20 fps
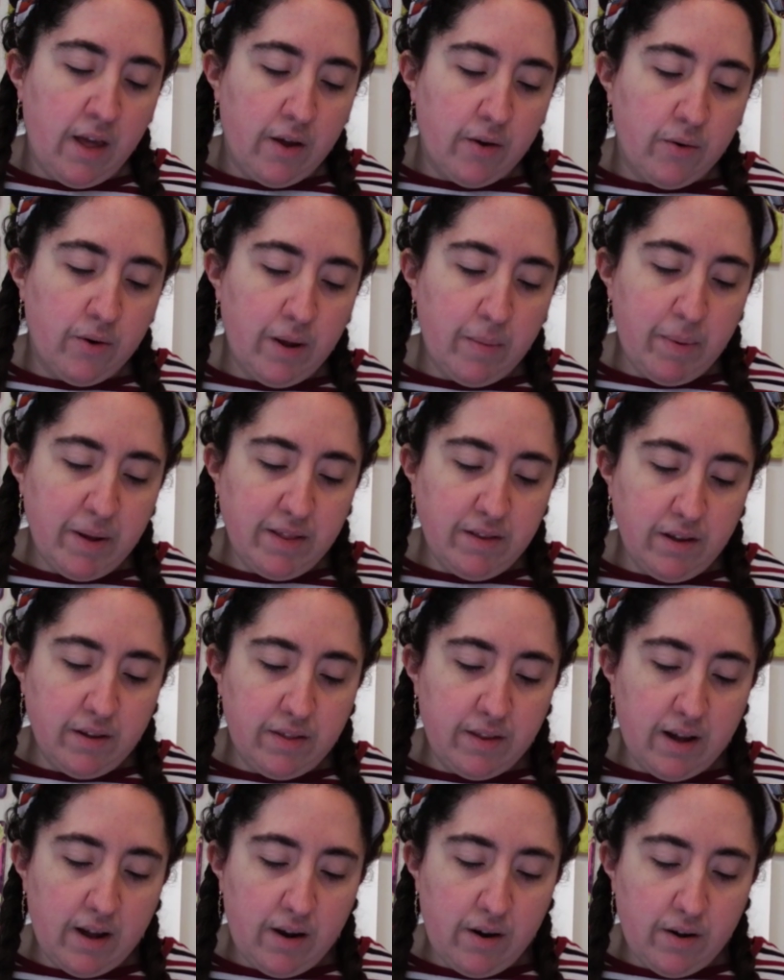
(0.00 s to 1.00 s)
Gripping the
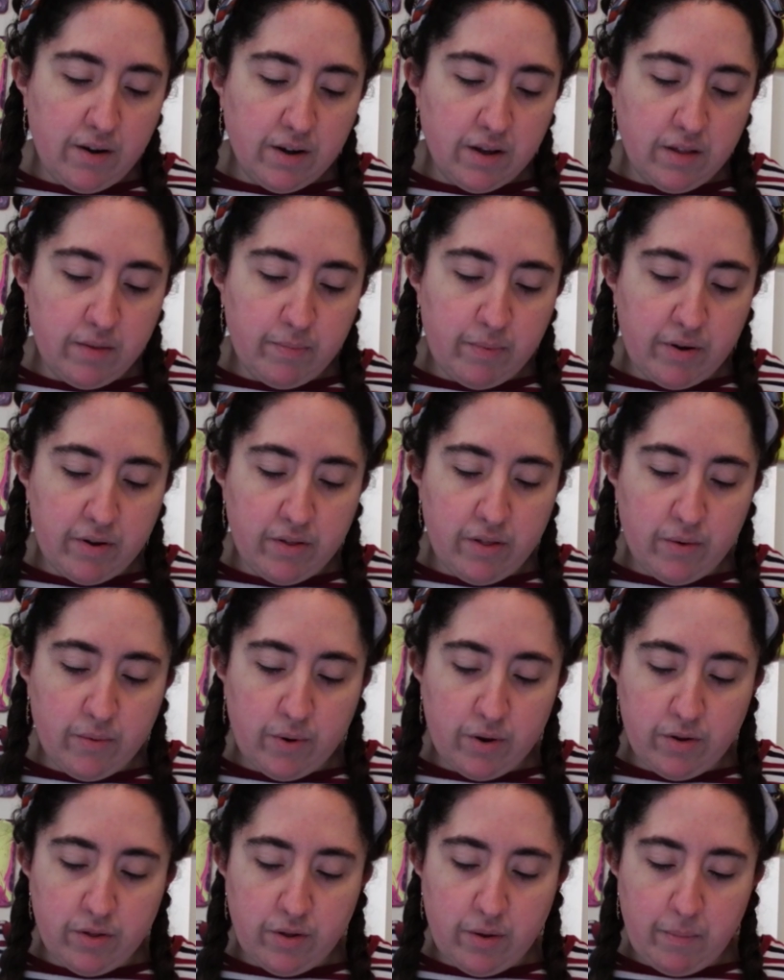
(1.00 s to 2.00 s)
staff, Loki spoke the
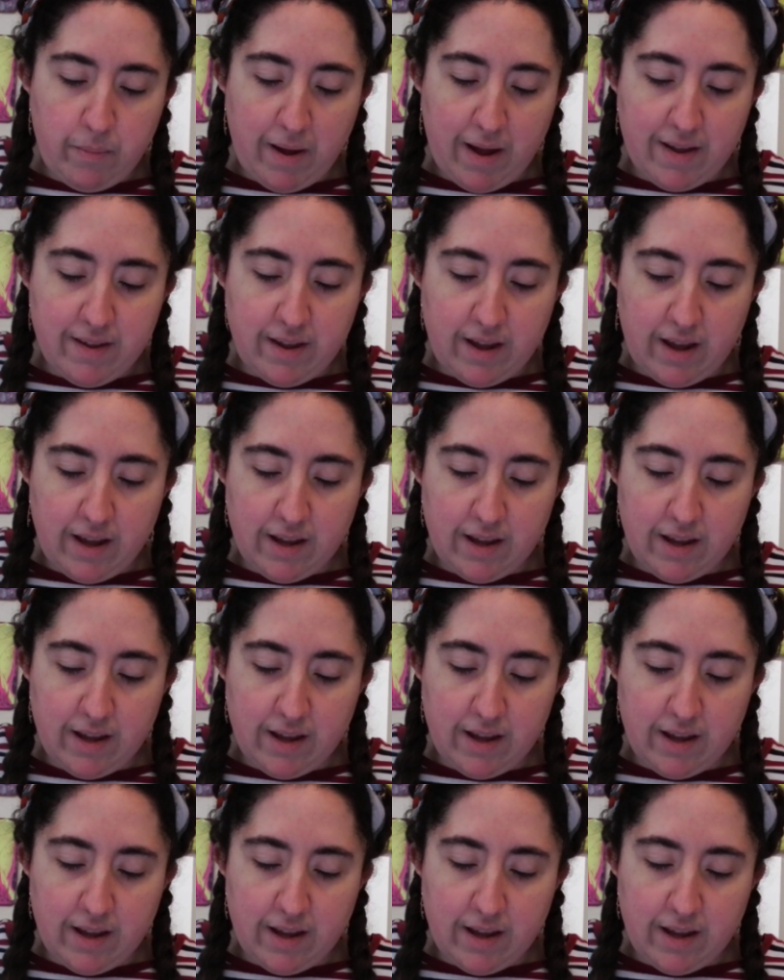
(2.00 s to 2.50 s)
words of magic,